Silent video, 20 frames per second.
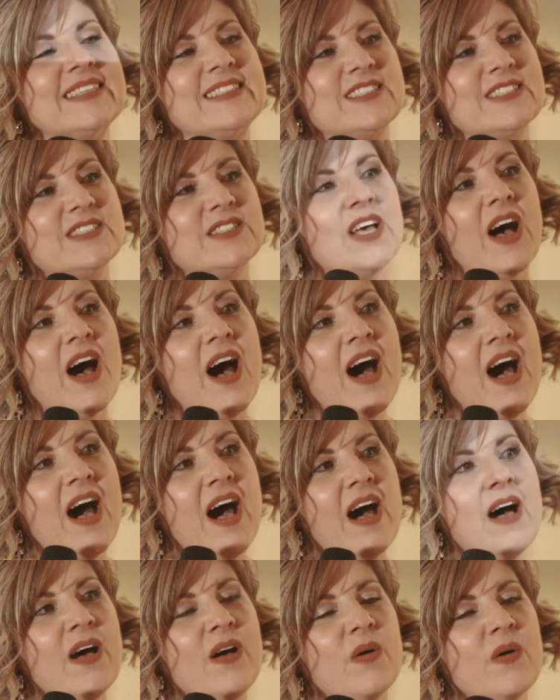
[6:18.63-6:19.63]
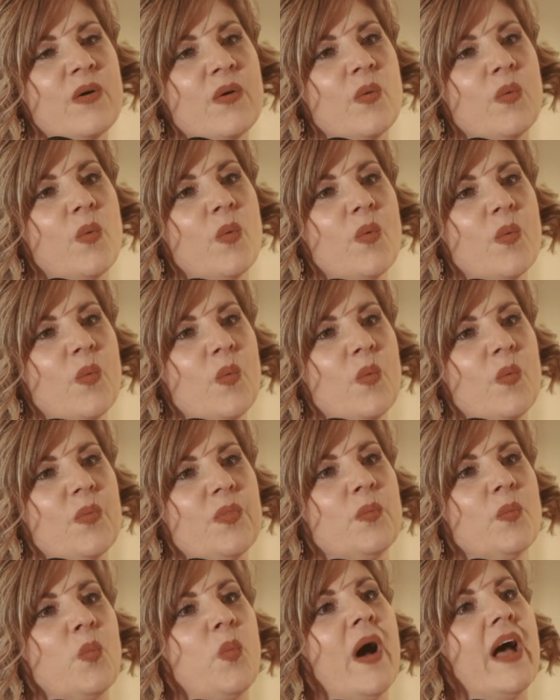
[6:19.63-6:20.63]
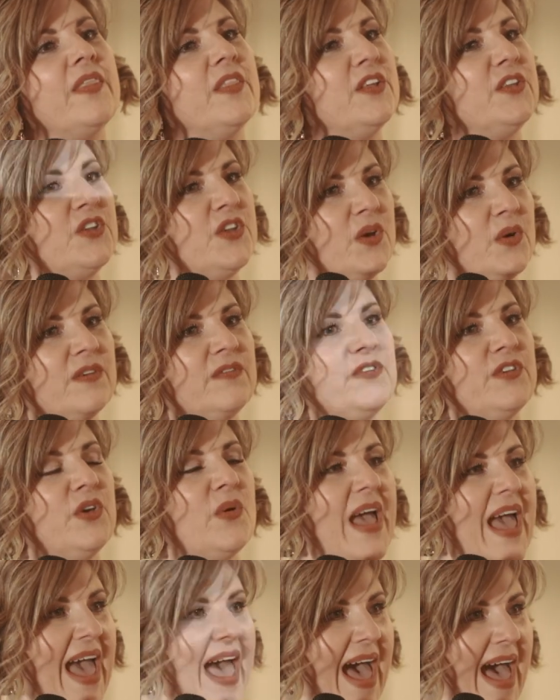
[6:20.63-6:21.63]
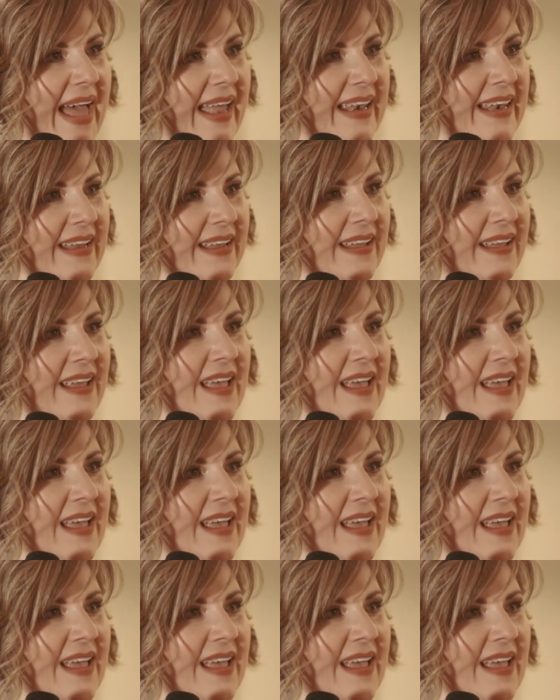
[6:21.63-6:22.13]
saw what the two of you had,